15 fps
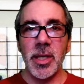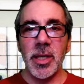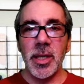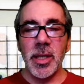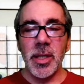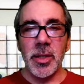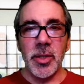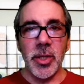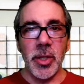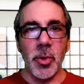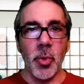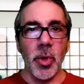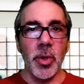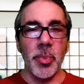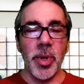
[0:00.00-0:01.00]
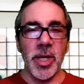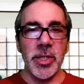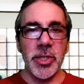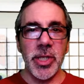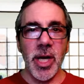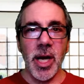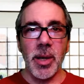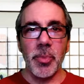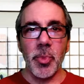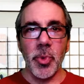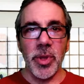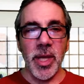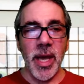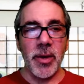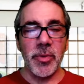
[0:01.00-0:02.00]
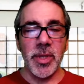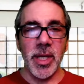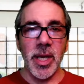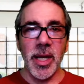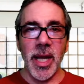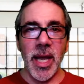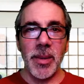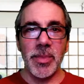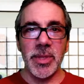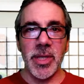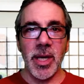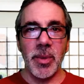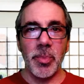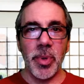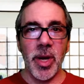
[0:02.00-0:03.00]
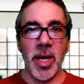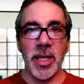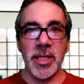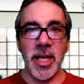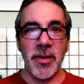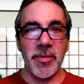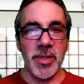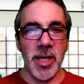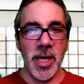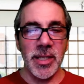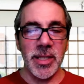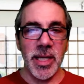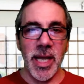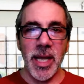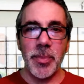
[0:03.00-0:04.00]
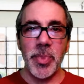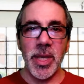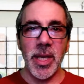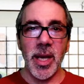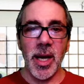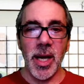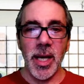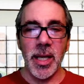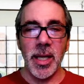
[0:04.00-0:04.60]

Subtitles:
to your WordPress shop without the Amazon product advertising API.